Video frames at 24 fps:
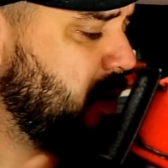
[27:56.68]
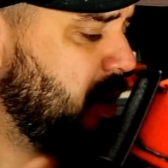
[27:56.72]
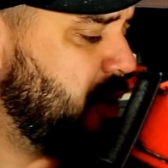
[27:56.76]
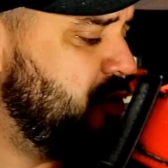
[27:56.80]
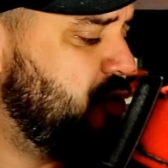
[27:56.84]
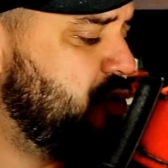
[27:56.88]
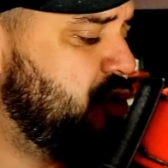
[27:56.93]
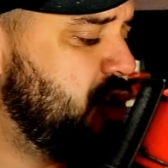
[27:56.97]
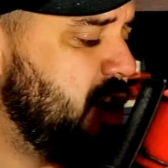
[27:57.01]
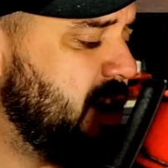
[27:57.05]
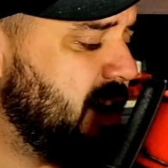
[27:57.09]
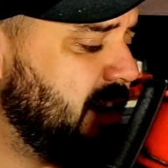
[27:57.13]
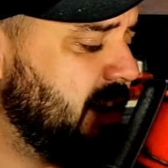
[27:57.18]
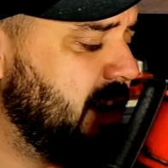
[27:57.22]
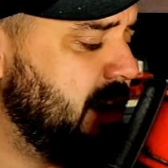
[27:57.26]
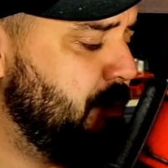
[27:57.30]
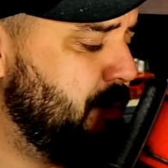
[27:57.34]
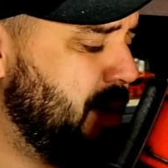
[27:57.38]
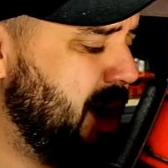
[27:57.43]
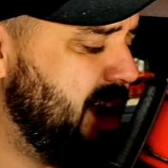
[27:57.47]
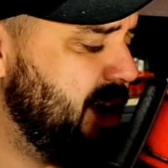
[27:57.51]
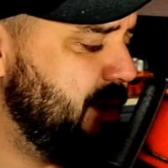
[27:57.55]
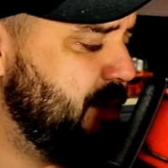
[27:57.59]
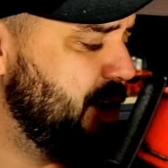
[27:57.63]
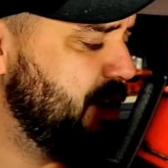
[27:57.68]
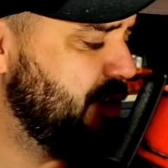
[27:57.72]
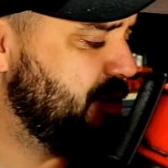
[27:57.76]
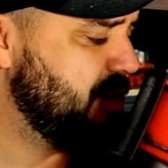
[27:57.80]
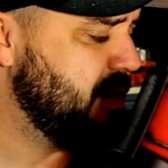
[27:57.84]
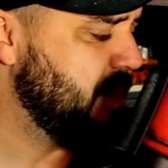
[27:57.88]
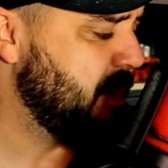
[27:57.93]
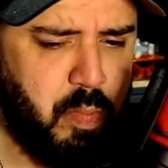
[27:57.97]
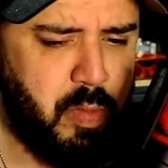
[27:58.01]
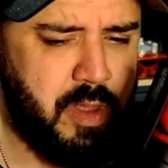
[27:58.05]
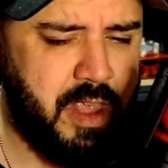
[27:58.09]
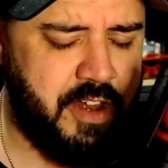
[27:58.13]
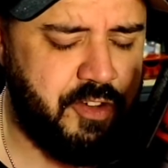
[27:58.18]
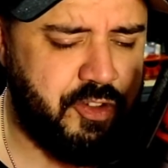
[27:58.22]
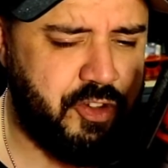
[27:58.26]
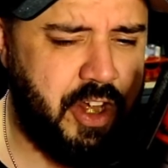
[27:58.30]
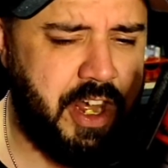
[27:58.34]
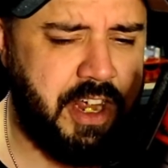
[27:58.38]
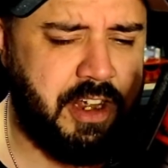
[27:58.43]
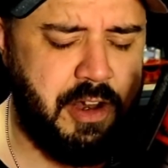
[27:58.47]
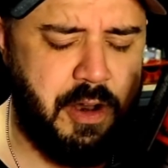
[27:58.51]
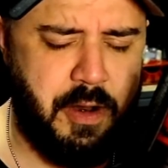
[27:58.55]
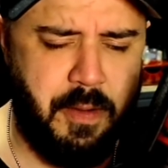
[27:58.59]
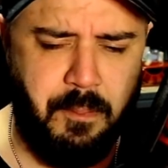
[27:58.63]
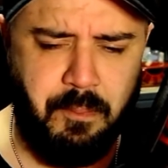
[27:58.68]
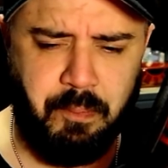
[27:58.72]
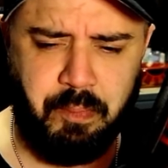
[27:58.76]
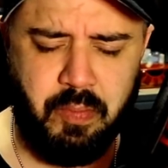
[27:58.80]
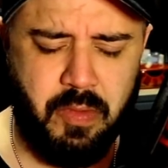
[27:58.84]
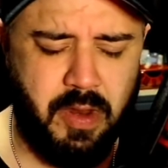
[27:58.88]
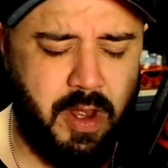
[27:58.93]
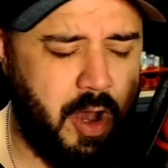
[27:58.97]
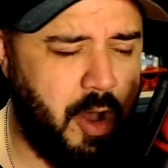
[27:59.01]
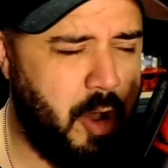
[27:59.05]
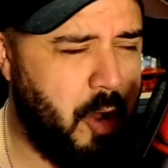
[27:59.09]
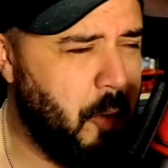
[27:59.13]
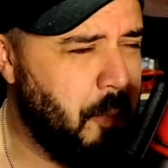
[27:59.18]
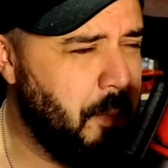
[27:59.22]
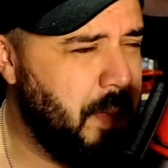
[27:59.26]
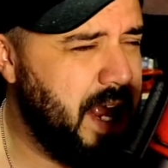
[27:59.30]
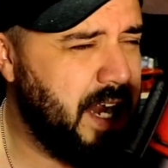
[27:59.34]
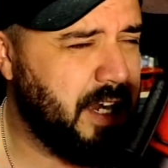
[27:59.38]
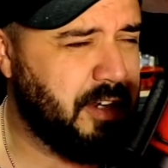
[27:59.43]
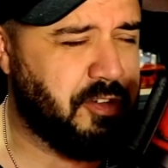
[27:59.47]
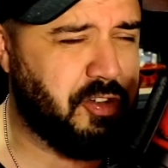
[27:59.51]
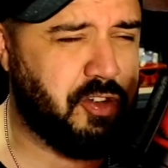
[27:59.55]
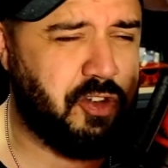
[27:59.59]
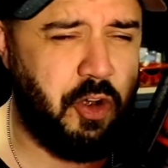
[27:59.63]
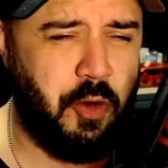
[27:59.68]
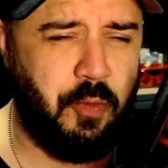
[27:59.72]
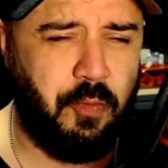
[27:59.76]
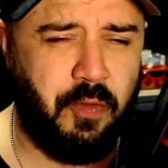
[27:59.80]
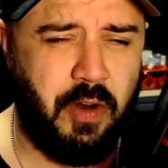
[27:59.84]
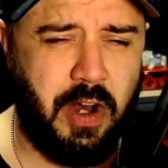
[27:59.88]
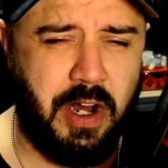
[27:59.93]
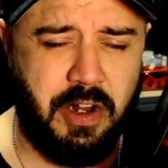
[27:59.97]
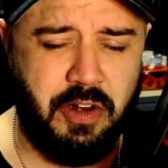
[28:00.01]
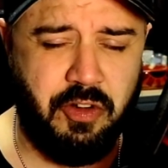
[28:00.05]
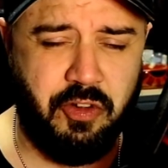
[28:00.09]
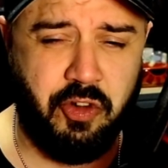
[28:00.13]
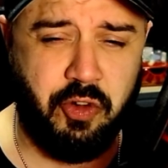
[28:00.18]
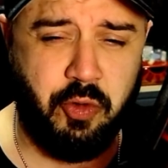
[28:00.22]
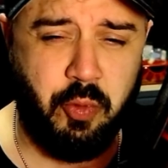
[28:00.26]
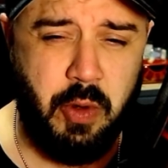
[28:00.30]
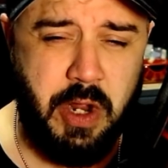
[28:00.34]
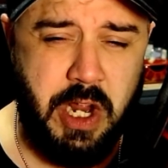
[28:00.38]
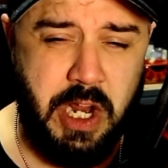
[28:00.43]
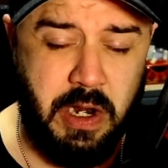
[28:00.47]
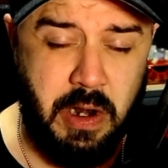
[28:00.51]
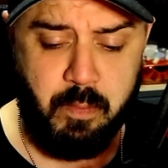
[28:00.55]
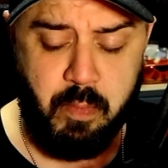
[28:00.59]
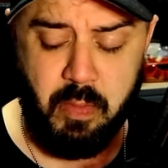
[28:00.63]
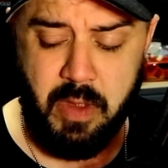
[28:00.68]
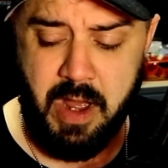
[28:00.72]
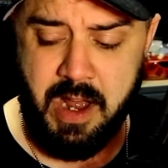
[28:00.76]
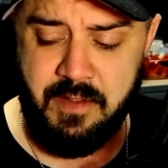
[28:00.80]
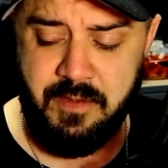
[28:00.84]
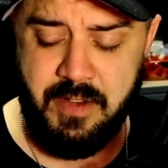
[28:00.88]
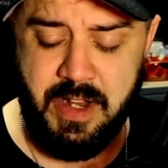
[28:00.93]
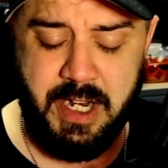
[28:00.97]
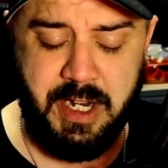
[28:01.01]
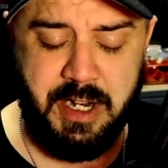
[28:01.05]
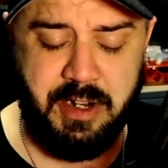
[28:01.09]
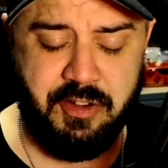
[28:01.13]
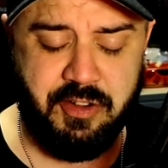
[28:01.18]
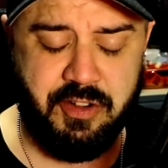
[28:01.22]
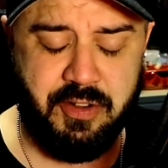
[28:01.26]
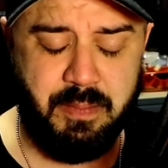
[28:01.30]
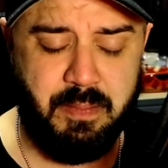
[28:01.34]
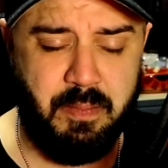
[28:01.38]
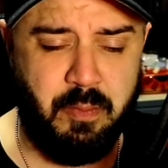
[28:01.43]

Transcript: Jelly babies. It's like a, oh man, it's so fucking sweet and then it's